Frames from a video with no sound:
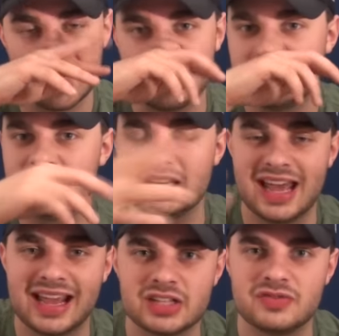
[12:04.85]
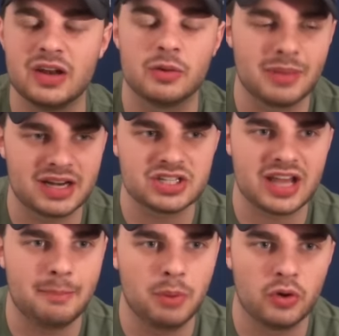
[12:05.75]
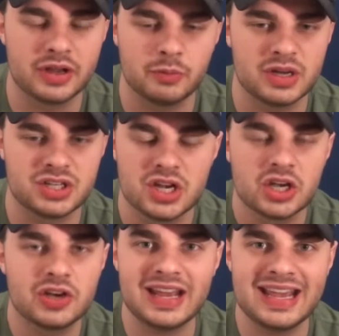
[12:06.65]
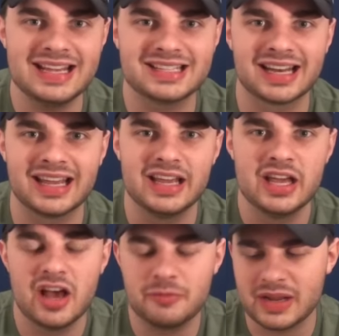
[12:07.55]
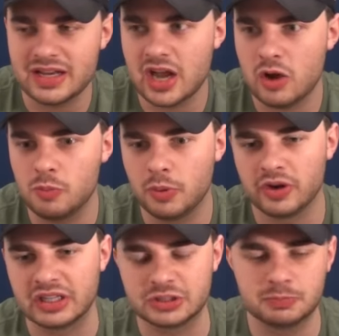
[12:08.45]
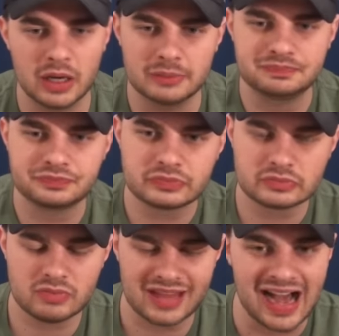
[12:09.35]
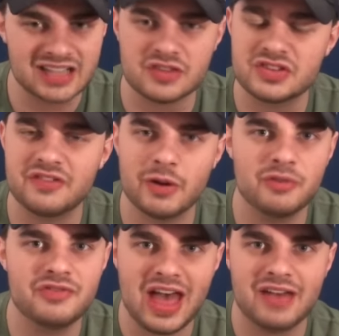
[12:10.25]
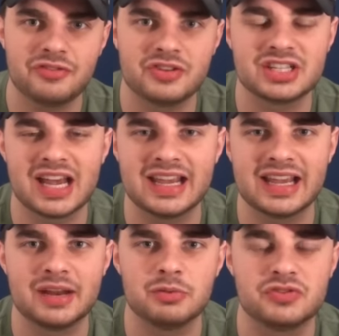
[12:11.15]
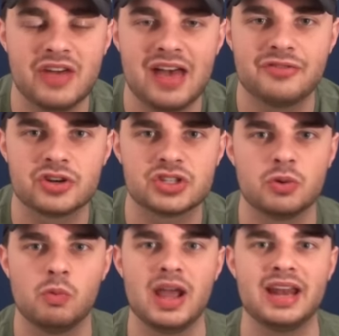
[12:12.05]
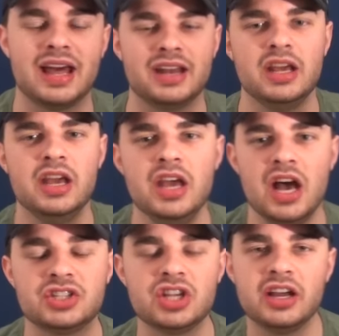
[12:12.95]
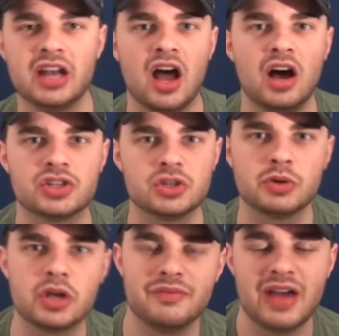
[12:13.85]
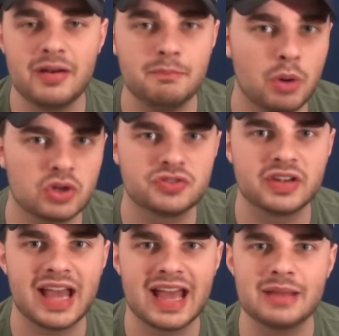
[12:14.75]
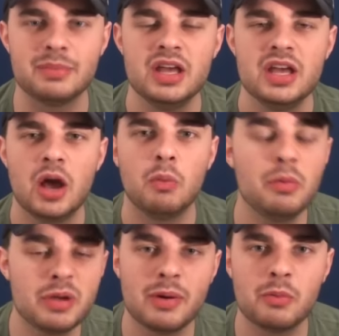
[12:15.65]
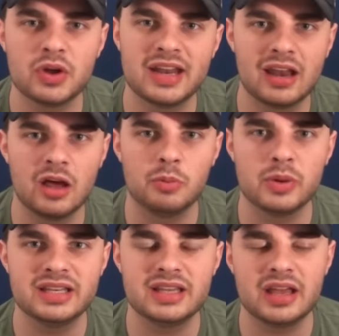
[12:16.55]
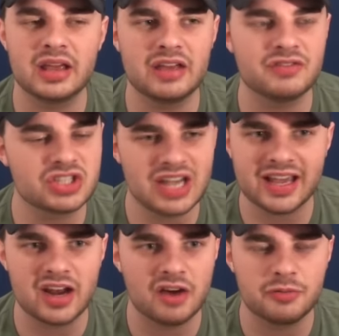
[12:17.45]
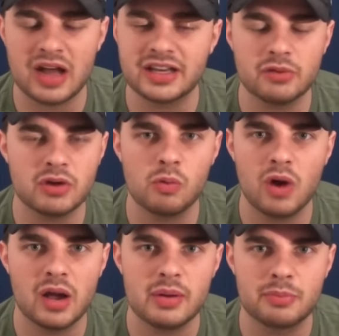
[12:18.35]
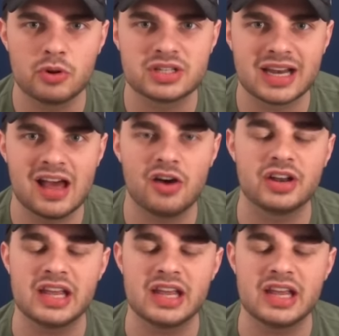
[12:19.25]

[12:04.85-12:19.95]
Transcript: And today against Villa, we managed to get a point which could easily have been no points. But as I've said, they were there for the taking. It was there for us to win. And a side like Arsenal would come there and boss the game. And when we went 1-0 up, in the second half, I don't know why we brought Delat on.